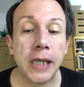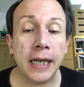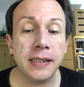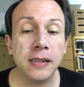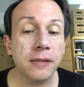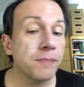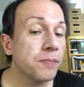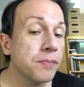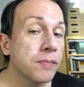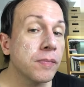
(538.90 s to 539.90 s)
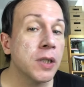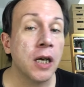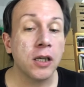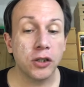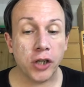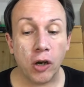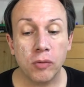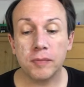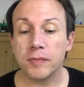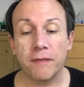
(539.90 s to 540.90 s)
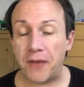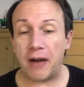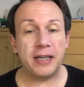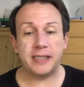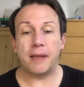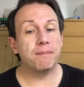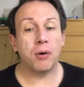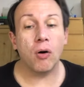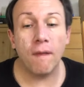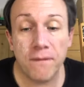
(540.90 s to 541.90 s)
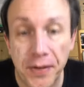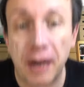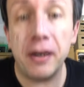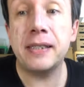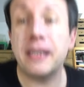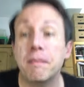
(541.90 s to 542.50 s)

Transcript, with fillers: Yes? So, very simple, very